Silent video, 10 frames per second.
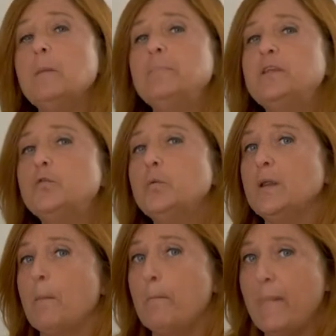
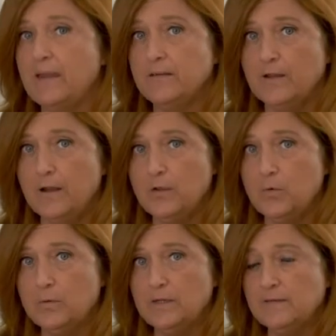between mental
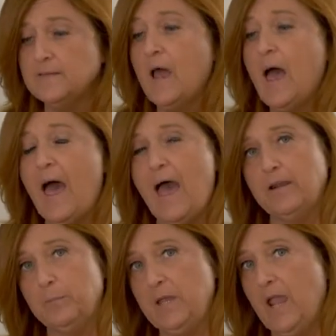units
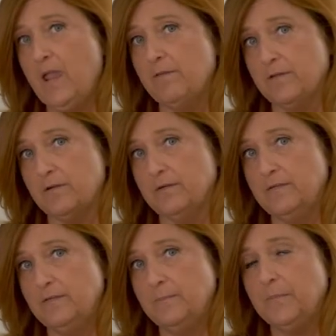and
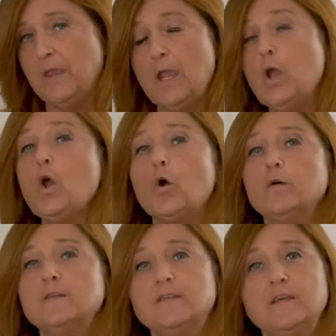behaviors.
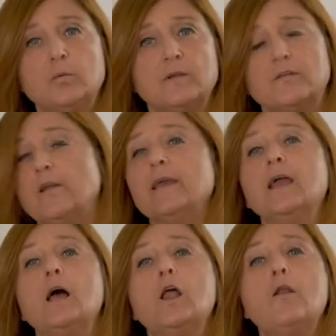
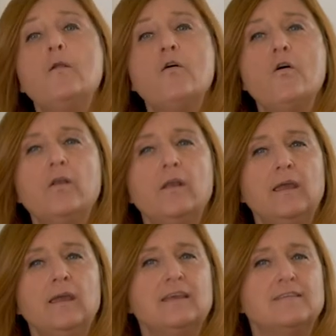Consequently,
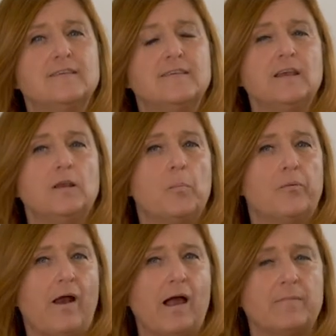learning is seen
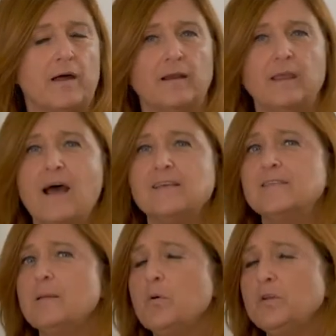primarily
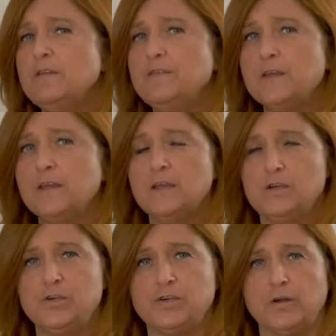as the
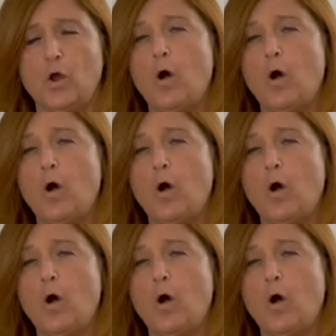modification